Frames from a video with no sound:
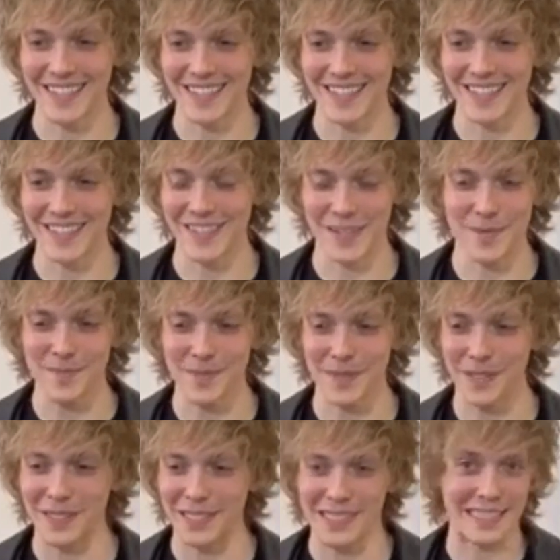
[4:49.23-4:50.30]

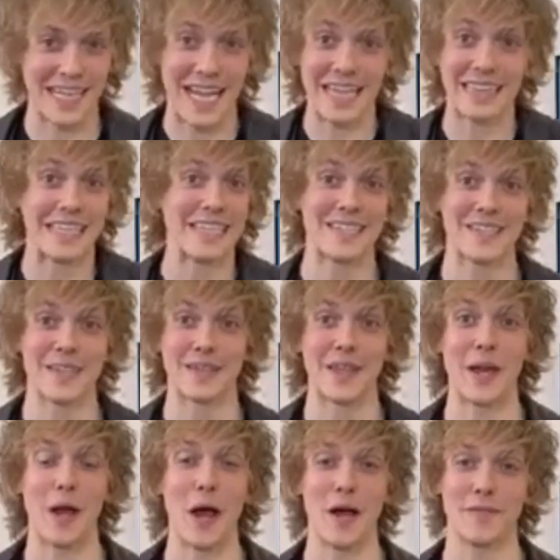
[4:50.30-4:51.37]
Jim gladly took
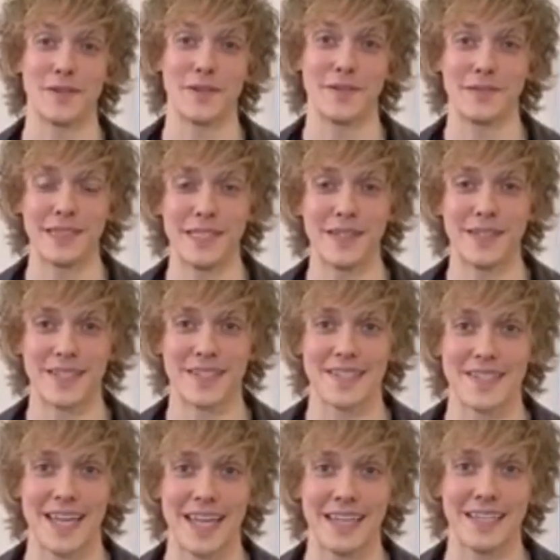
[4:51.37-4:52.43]
that offer of
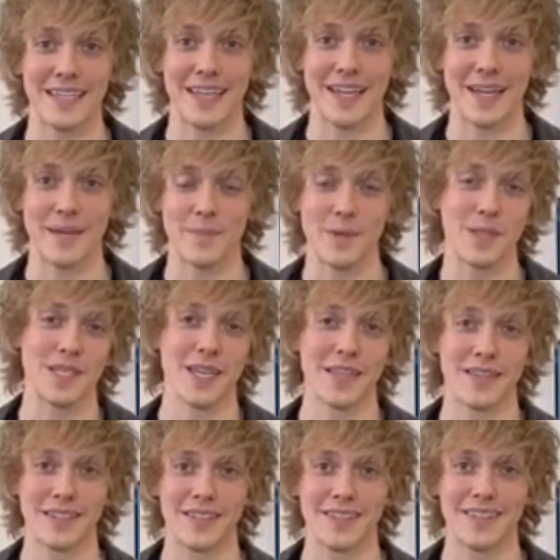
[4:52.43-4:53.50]
lyrics and put
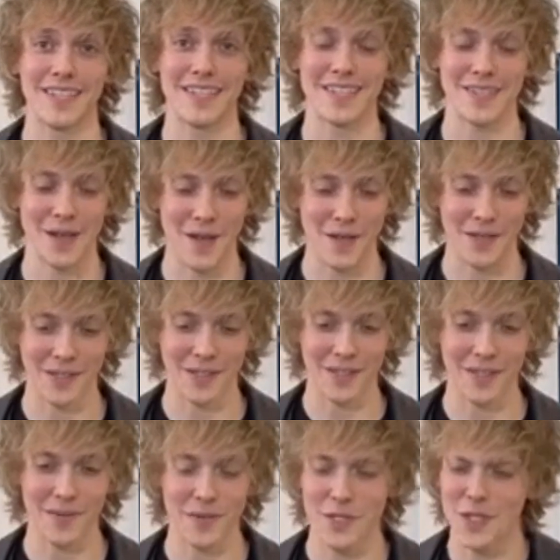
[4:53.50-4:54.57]
together this song,
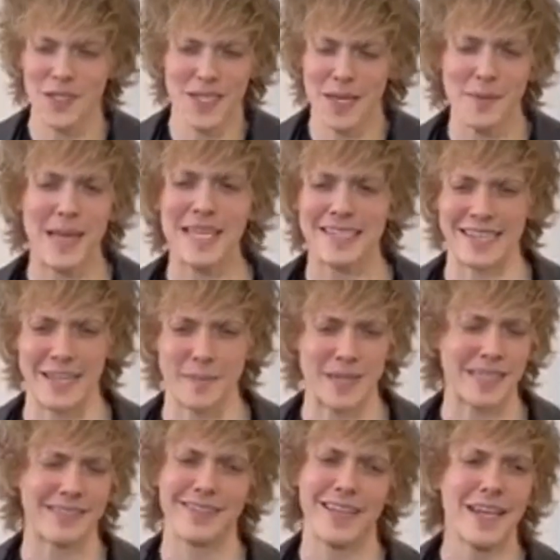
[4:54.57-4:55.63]
which is amazing. I
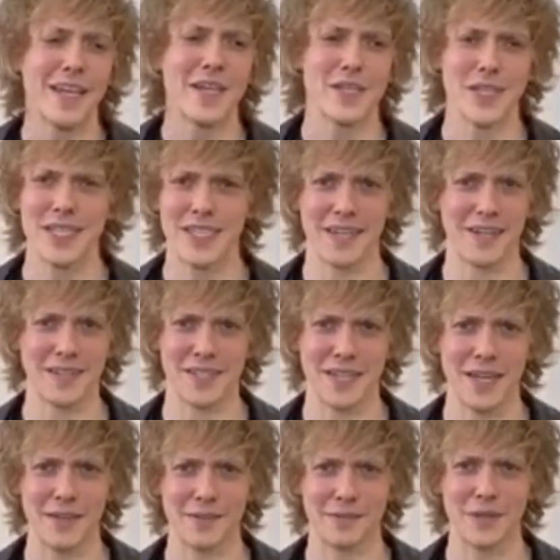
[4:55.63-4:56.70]
mean, she said
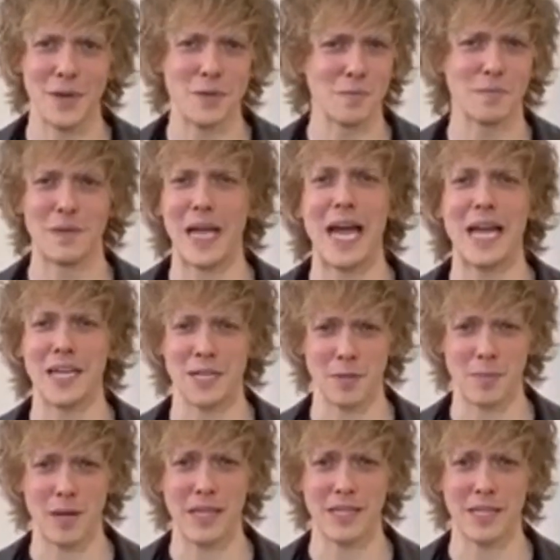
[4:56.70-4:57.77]
herself, no guy could
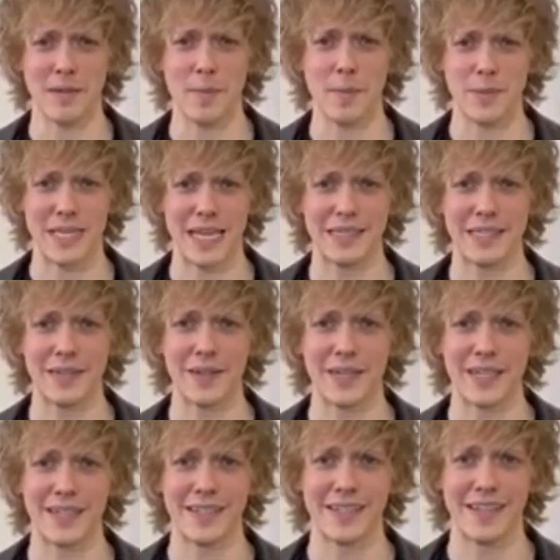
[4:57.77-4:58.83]
probably come up with that
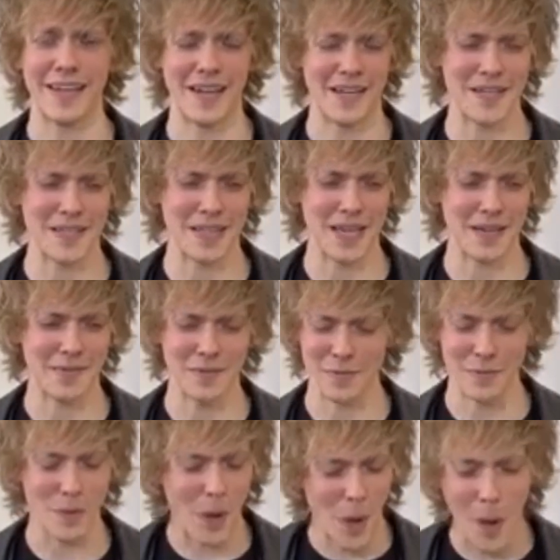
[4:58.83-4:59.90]
lyric. That would
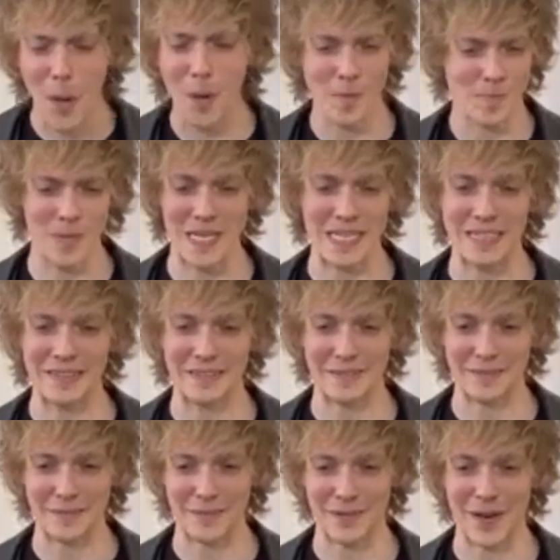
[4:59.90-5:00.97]
all be
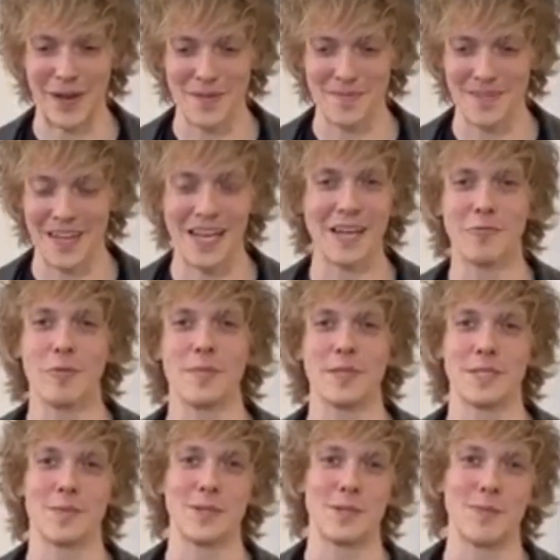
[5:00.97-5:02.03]
from a woman's
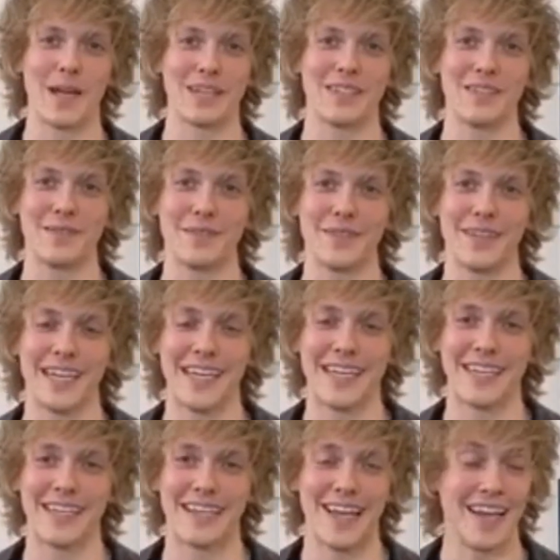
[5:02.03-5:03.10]
perspective.
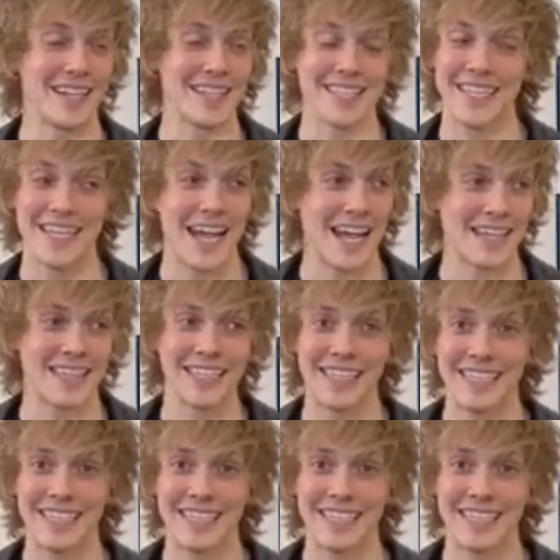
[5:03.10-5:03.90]
And honestly, I think it